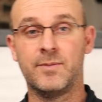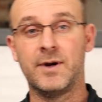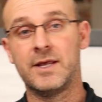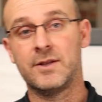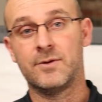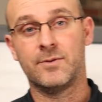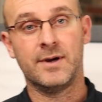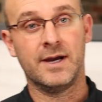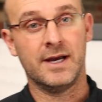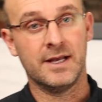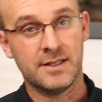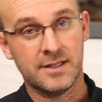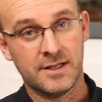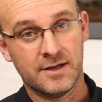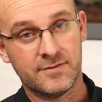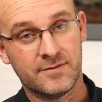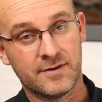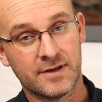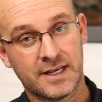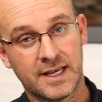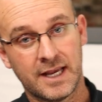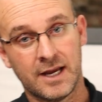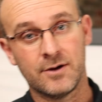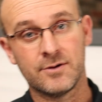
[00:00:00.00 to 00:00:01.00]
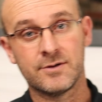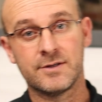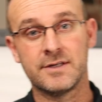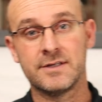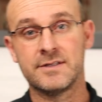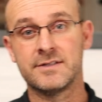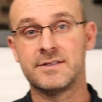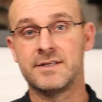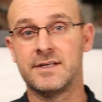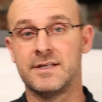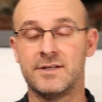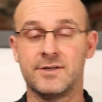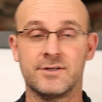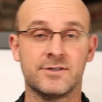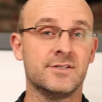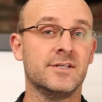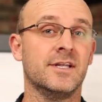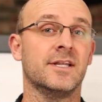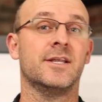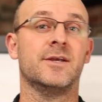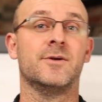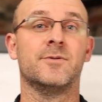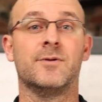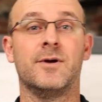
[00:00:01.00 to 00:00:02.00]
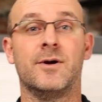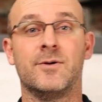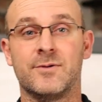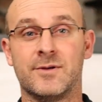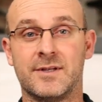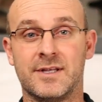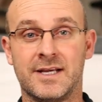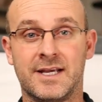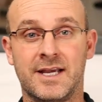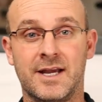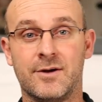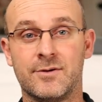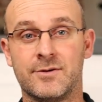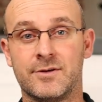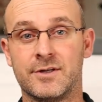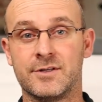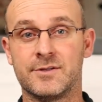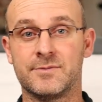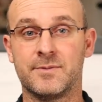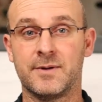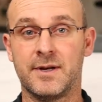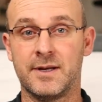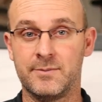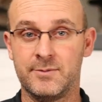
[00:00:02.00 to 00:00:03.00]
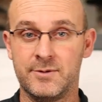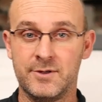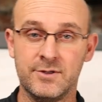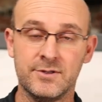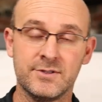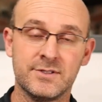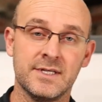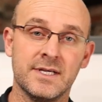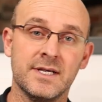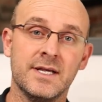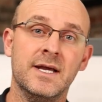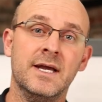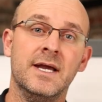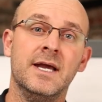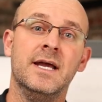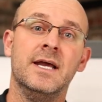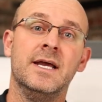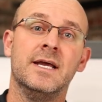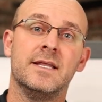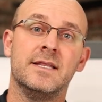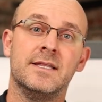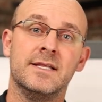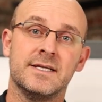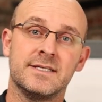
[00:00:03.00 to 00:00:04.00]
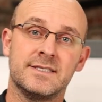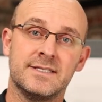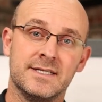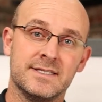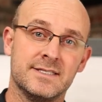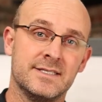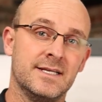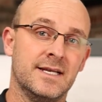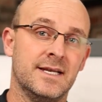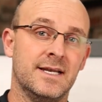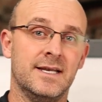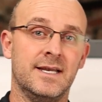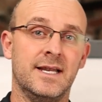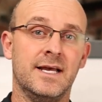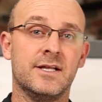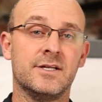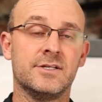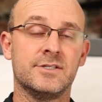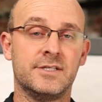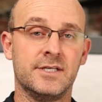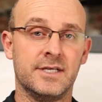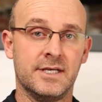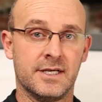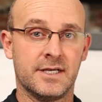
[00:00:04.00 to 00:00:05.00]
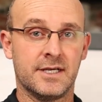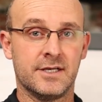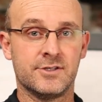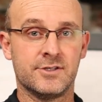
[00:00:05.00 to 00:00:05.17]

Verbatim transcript: by the way, I love accountants and there's nothing wrong with accountants, but I'm using this as an analogy in